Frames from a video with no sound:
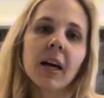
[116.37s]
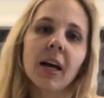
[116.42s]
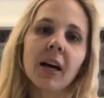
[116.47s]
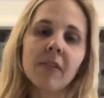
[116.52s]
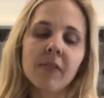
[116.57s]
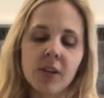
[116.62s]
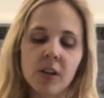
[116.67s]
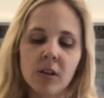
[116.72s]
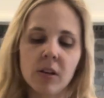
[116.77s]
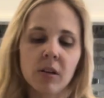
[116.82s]

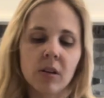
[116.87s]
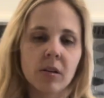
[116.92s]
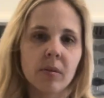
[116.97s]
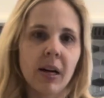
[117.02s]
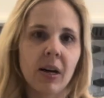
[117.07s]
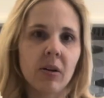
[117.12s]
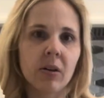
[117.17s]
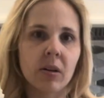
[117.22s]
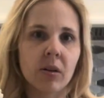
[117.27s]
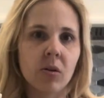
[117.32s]
here
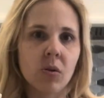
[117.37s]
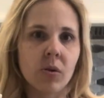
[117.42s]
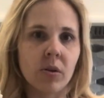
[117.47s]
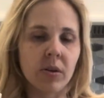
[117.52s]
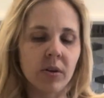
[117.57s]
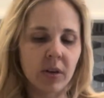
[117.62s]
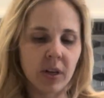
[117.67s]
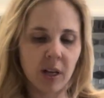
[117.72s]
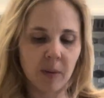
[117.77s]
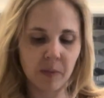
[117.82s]
about a
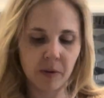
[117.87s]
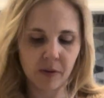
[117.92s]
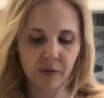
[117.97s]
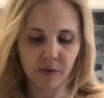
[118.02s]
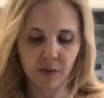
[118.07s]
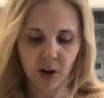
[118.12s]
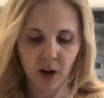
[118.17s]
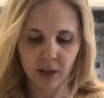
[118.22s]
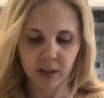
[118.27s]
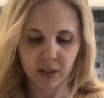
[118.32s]
1/4 cup of
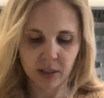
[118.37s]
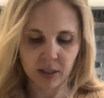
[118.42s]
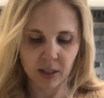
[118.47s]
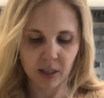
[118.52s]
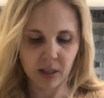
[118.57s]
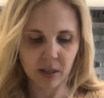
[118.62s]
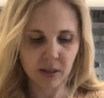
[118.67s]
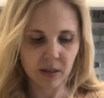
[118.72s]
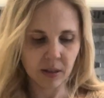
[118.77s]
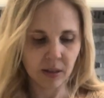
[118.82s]

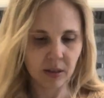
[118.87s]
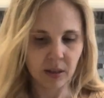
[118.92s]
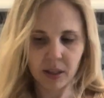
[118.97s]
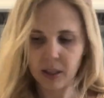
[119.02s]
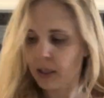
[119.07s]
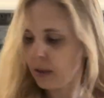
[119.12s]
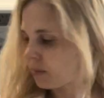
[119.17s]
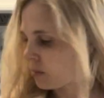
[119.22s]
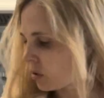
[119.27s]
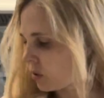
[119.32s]
frosting,
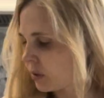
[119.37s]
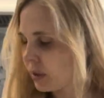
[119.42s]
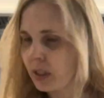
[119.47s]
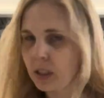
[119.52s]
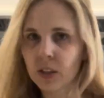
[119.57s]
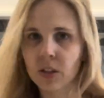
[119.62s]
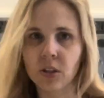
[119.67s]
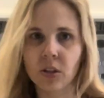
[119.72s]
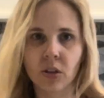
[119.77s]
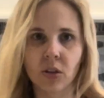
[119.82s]
and I'm going
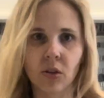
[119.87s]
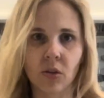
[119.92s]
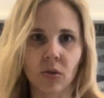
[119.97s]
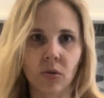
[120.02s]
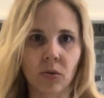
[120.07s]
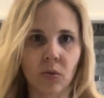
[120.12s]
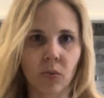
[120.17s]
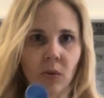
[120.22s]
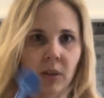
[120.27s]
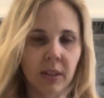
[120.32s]
to
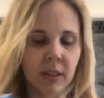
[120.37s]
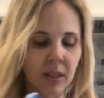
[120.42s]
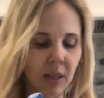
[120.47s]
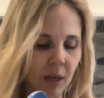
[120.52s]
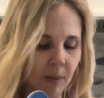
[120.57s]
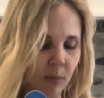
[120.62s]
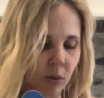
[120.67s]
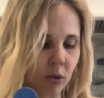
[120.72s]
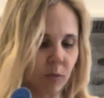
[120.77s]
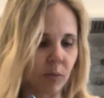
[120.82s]
use 1
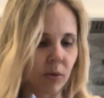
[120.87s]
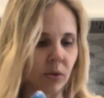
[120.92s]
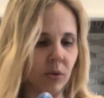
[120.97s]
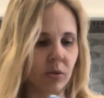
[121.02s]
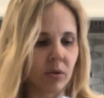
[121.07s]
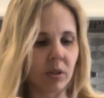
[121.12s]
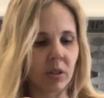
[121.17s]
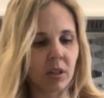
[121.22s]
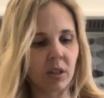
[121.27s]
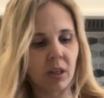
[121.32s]

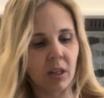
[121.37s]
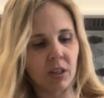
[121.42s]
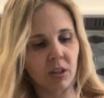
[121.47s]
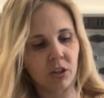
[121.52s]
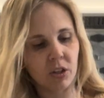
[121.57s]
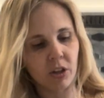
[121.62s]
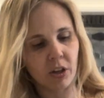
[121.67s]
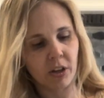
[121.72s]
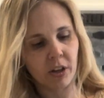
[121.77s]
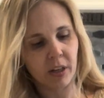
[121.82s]
tablespoon to get
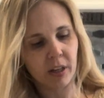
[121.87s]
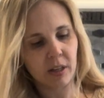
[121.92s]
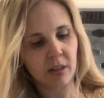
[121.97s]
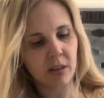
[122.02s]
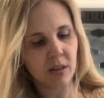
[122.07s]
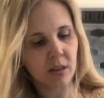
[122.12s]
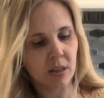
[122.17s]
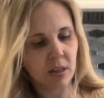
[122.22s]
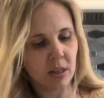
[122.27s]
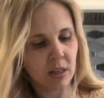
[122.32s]
started
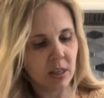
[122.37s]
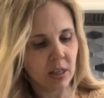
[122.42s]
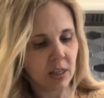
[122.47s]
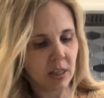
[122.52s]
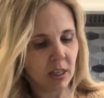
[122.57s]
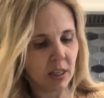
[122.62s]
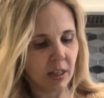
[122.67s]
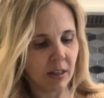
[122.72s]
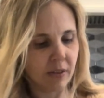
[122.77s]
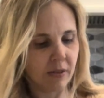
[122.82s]

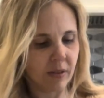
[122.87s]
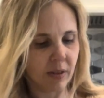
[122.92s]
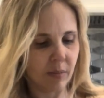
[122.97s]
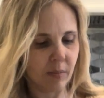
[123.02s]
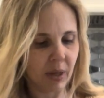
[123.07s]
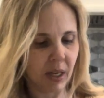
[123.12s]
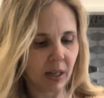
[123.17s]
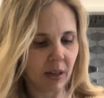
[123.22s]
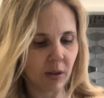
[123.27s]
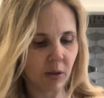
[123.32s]
of the
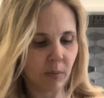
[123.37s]
mango